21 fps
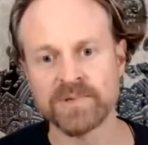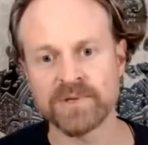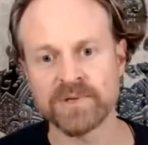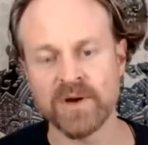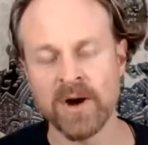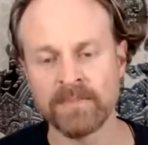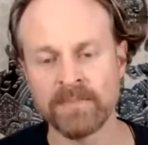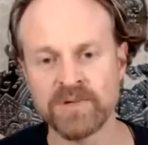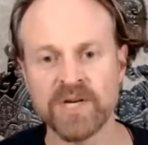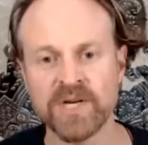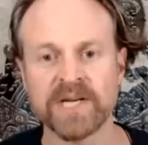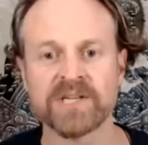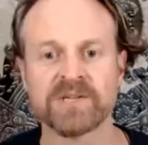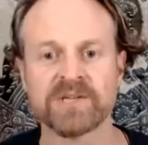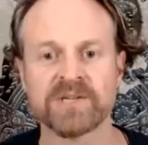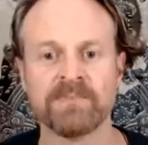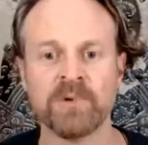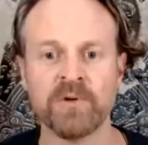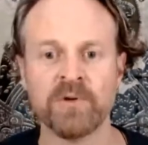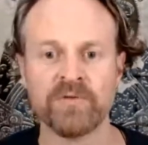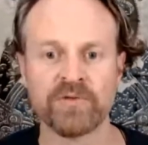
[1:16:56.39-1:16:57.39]
objects
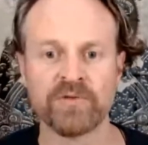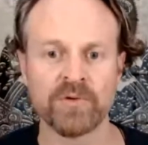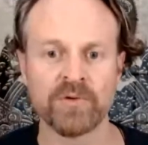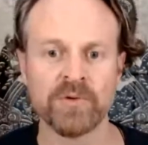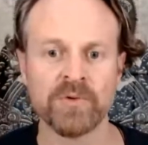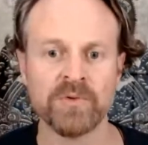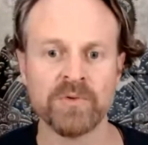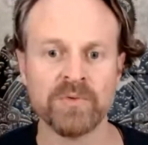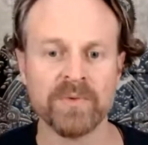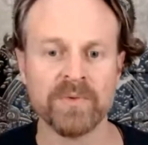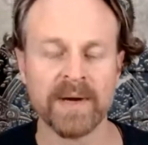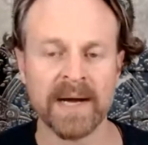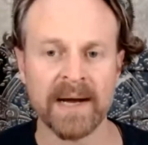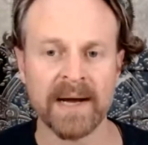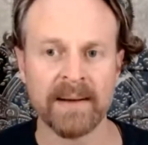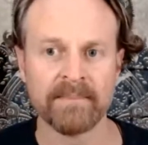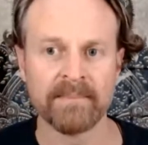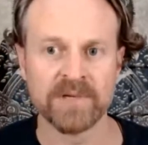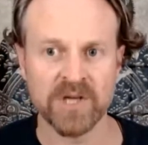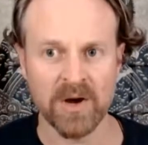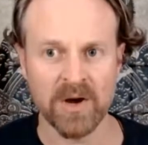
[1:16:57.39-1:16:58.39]
move through
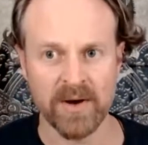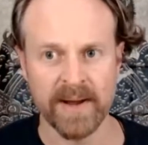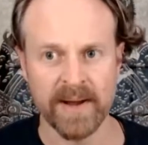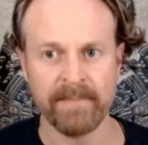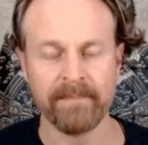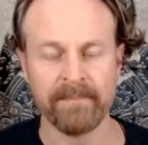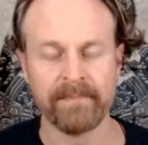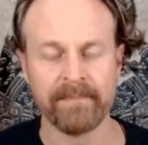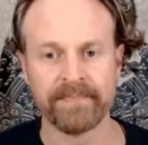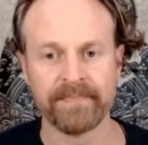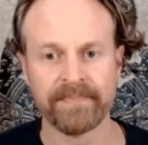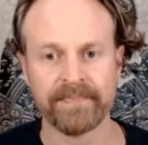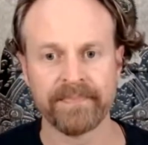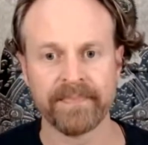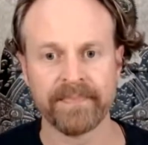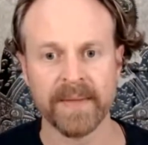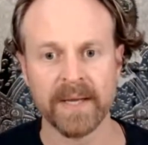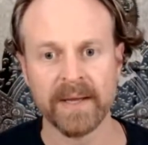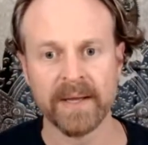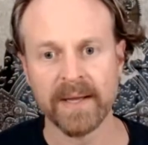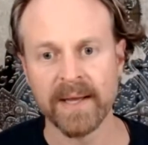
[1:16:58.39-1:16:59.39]
time.
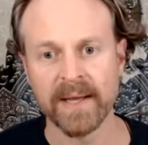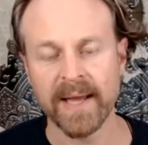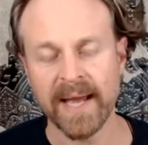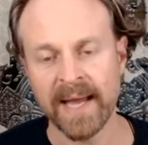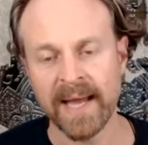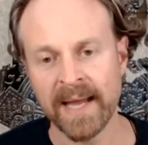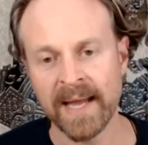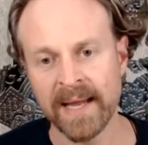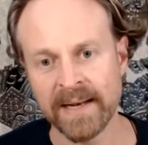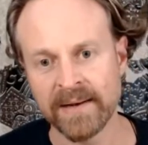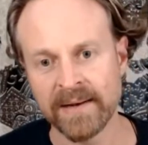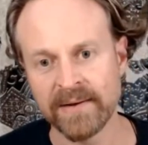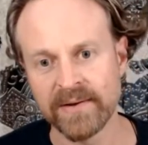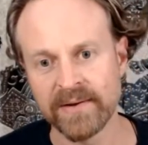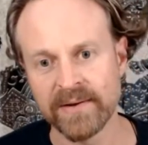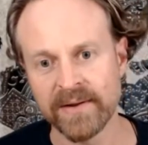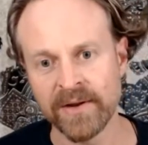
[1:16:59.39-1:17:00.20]
And, you know,